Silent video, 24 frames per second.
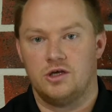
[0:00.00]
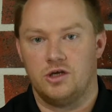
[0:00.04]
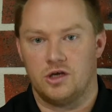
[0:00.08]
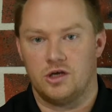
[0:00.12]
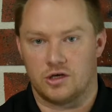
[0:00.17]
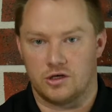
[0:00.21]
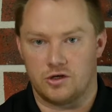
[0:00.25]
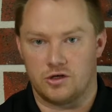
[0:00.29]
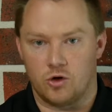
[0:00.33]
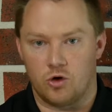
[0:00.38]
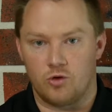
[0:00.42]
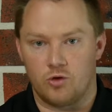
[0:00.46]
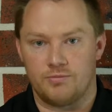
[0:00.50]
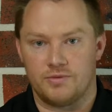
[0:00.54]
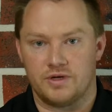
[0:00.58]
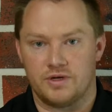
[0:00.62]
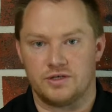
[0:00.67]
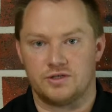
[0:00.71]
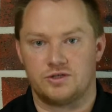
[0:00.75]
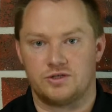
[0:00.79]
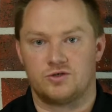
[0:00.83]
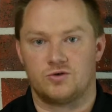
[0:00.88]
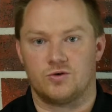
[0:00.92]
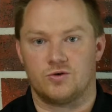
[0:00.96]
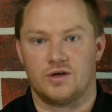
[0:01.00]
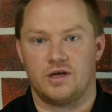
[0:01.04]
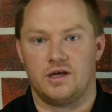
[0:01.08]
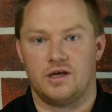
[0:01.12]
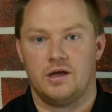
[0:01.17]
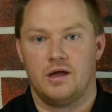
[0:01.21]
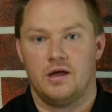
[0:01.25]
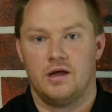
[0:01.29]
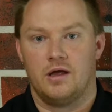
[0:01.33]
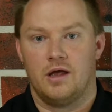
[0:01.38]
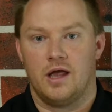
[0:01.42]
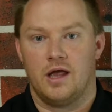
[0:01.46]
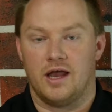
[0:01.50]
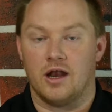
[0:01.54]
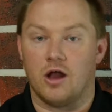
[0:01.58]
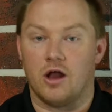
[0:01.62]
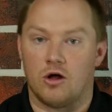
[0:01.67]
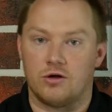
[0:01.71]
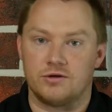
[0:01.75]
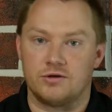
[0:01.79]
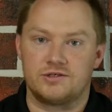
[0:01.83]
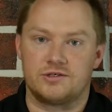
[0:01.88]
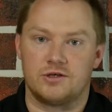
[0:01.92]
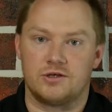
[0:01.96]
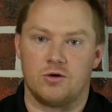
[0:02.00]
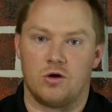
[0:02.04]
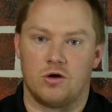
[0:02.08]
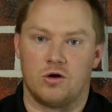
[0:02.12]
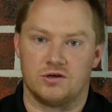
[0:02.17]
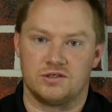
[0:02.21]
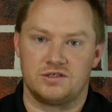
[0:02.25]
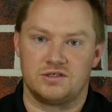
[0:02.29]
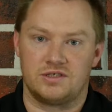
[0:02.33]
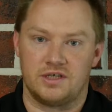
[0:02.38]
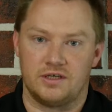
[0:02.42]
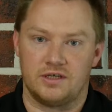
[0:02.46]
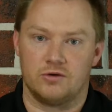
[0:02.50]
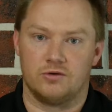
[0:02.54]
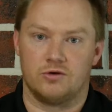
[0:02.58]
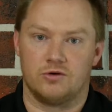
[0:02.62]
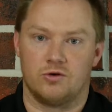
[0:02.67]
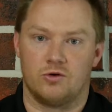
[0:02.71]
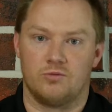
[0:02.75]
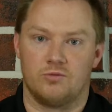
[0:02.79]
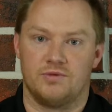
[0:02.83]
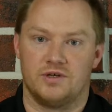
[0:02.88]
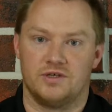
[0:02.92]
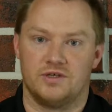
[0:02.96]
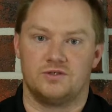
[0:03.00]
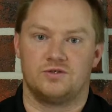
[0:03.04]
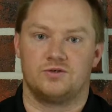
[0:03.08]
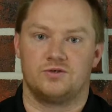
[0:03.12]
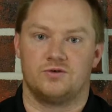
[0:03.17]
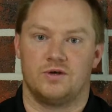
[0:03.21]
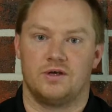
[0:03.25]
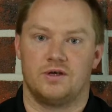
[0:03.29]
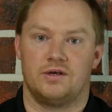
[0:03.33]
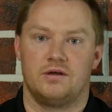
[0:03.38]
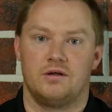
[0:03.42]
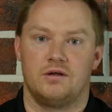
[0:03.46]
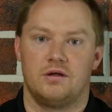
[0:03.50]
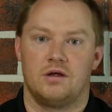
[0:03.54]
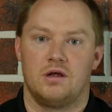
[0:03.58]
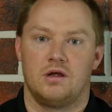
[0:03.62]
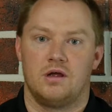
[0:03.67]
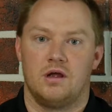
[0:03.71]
young adult ministry, and also our senior adult ministry.